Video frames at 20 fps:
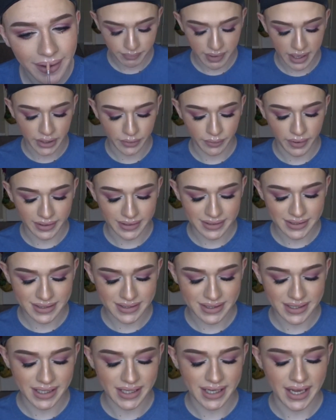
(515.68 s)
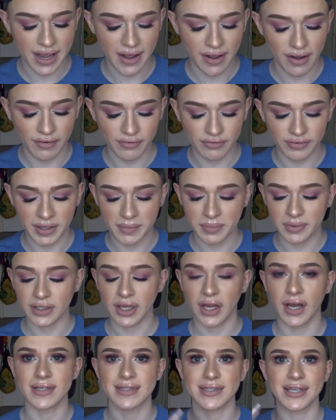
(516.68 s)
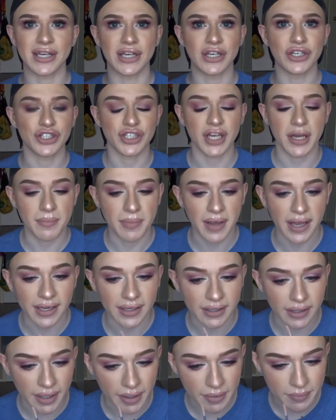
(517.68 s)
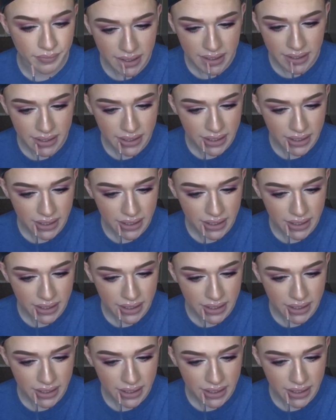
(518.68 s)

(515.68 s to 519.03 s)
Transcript: By the way, this is the e.l.f. lip gloss in Champagne Glam.